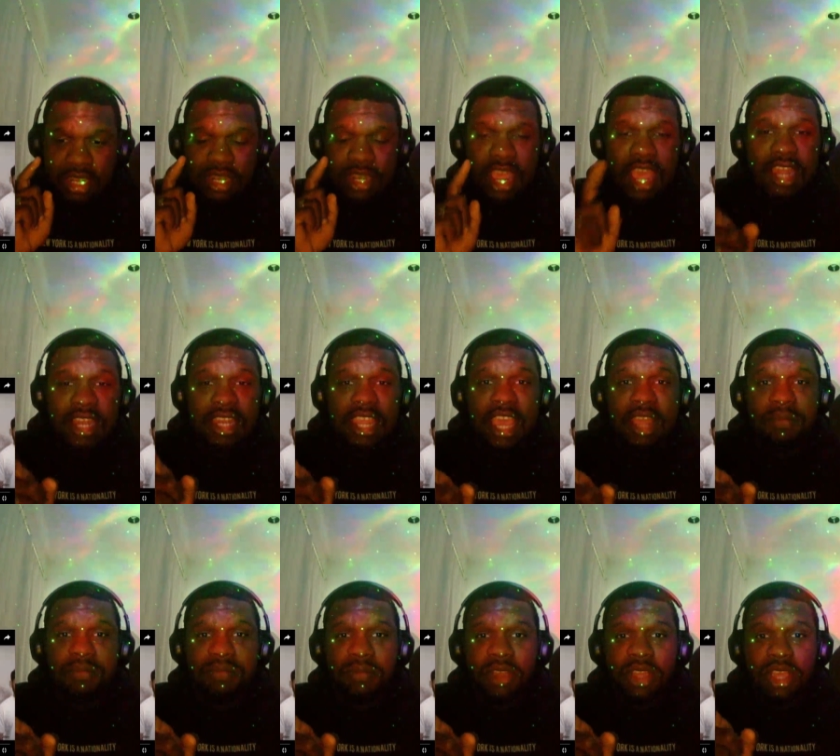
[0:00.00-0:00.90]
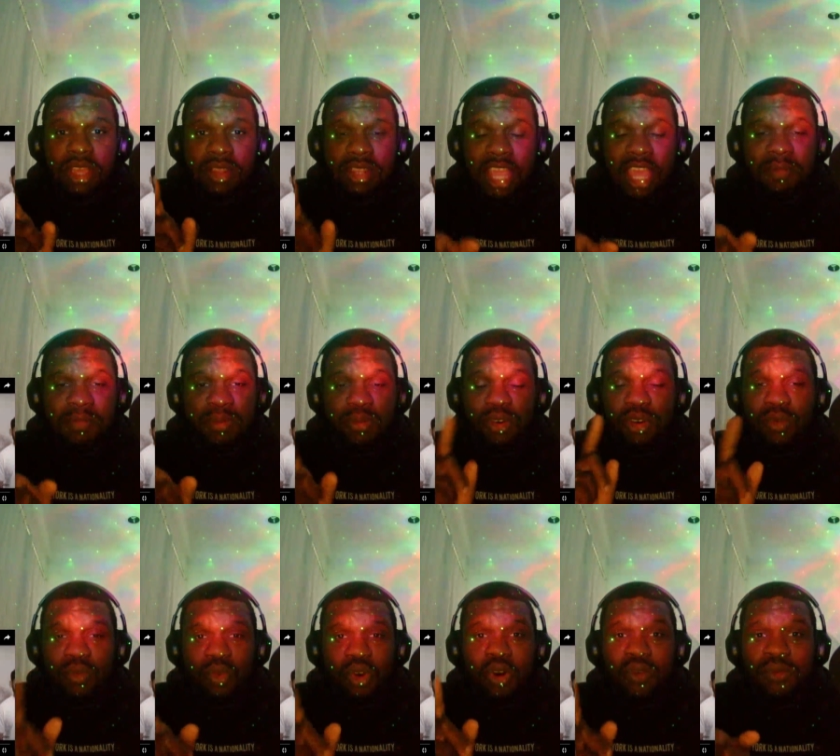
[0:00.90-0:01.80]
that Dead Deadpool
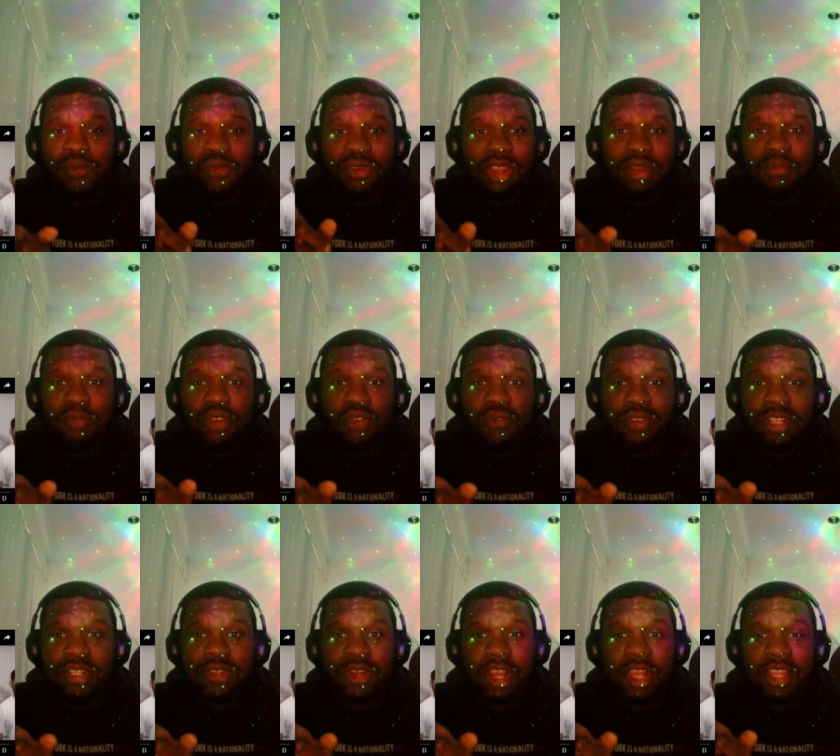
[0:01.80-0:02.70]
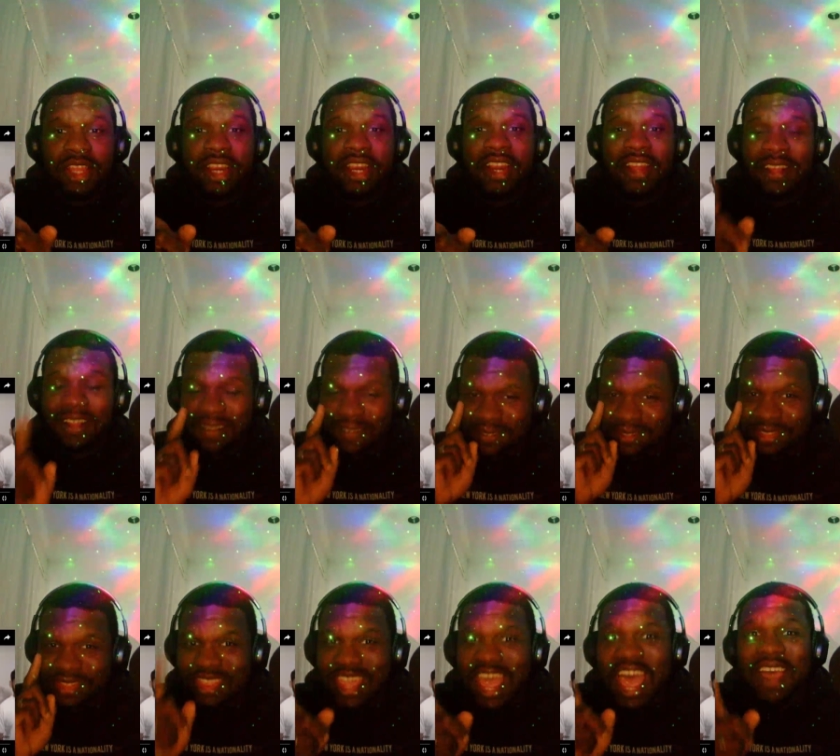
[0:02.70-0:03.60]
and Wolverine movie trailer,
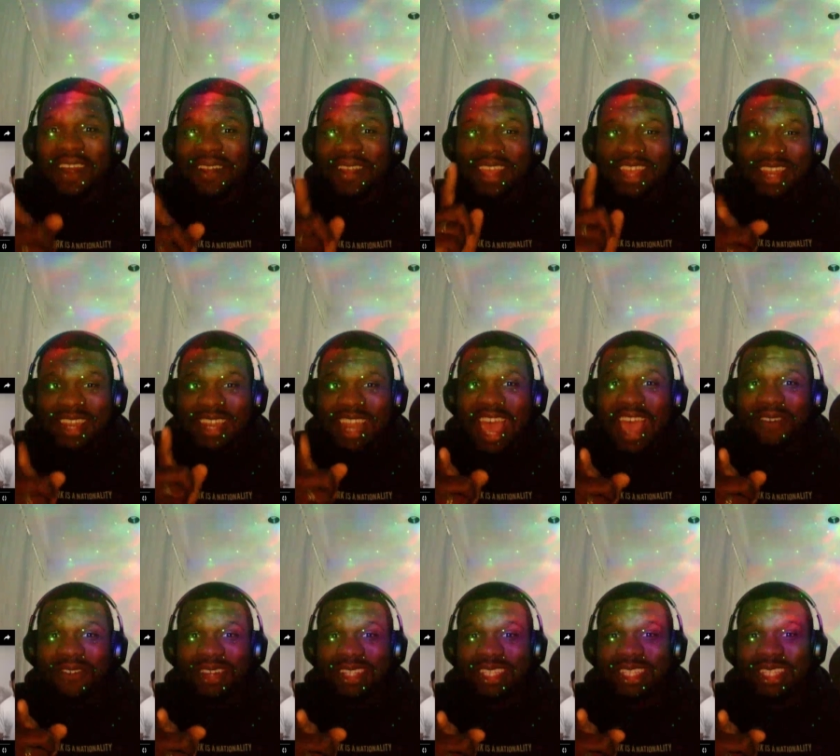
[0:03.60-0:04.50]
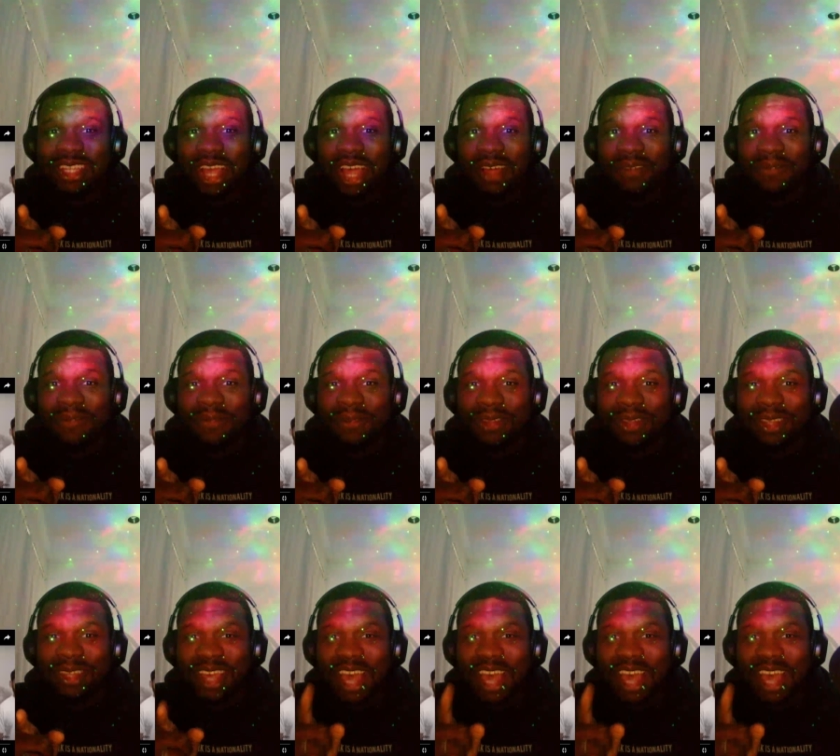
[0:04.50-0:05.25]
that that was tough.